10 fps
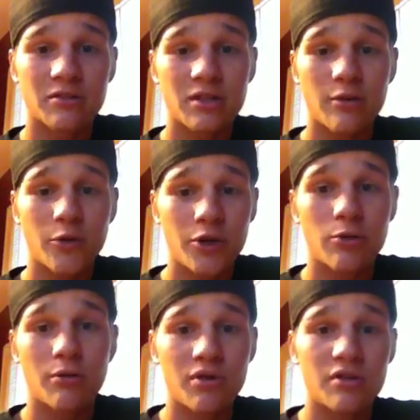so that way you
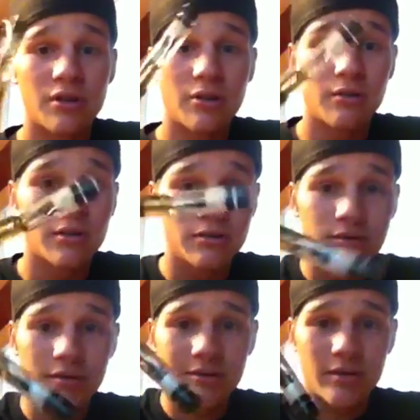always know
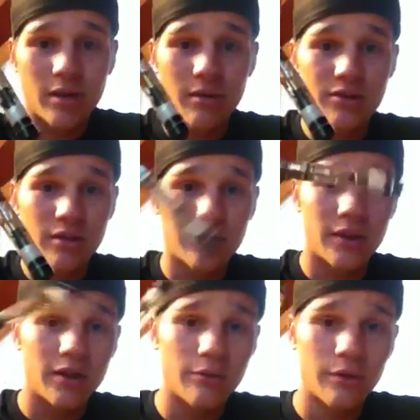how much you have
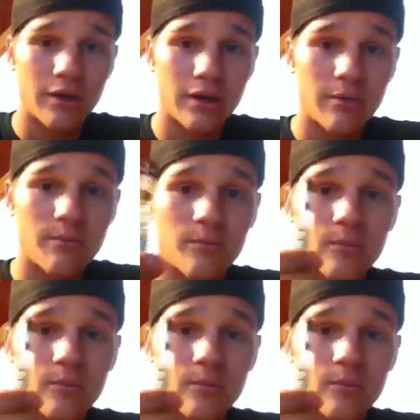in it and whatnot.